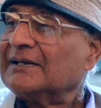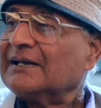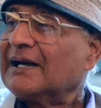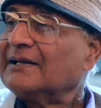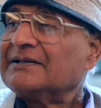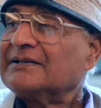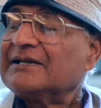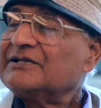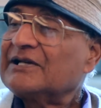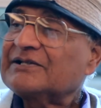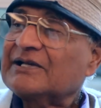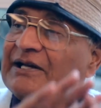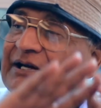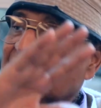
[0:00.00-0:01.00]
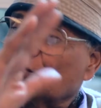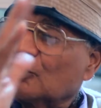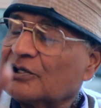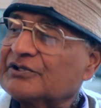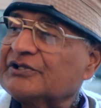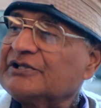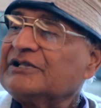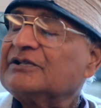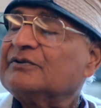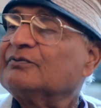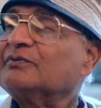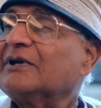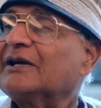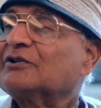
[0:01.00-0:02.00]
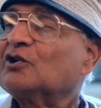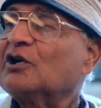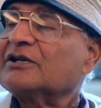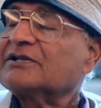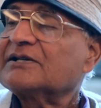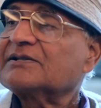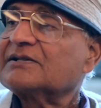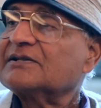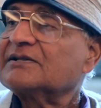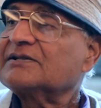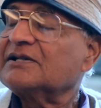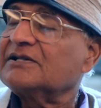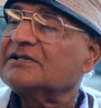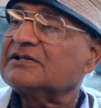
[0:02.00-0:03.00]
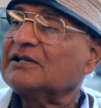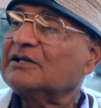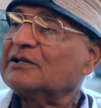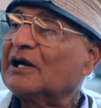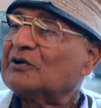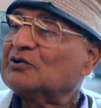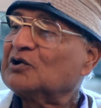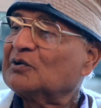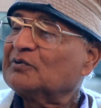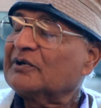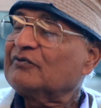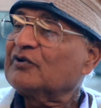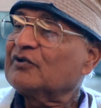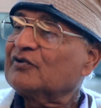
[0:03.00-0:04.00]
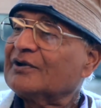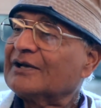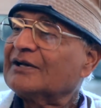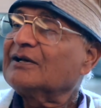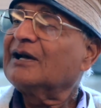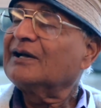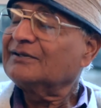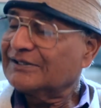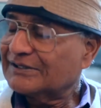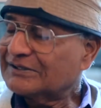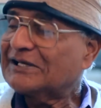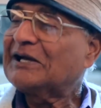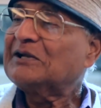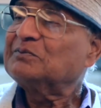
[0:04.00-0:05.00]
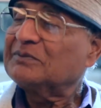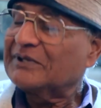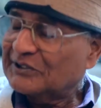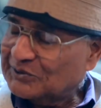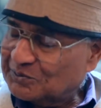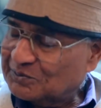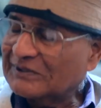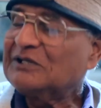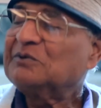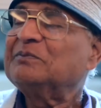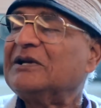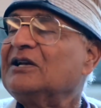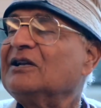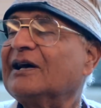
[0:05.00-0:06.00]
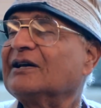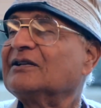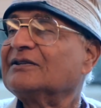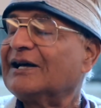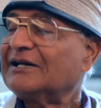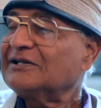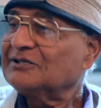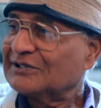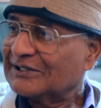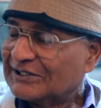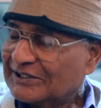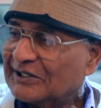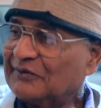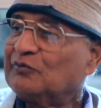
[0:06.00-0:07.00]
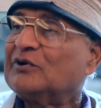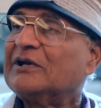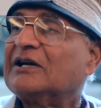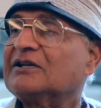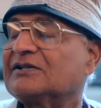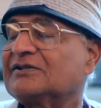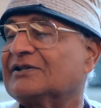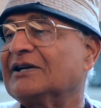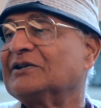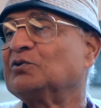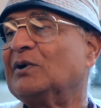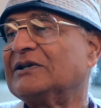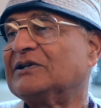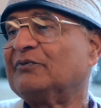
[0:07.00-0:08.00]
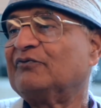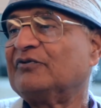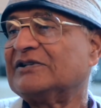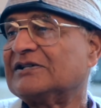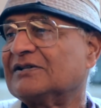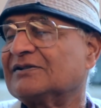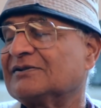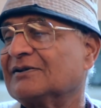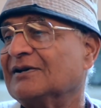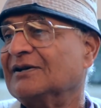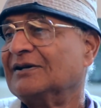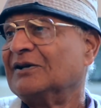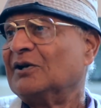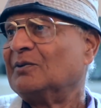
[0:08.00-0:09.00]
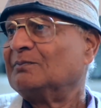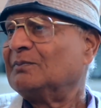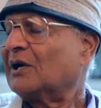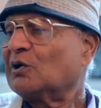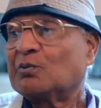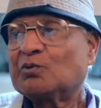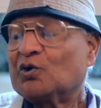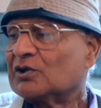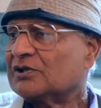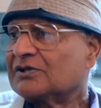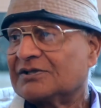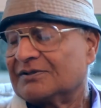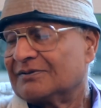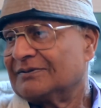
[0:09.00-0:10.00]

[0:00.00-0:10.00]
And they just cannot conceive that consciousness is the ground of everything, and it can very well be like that if we understand quantum physics. But of course,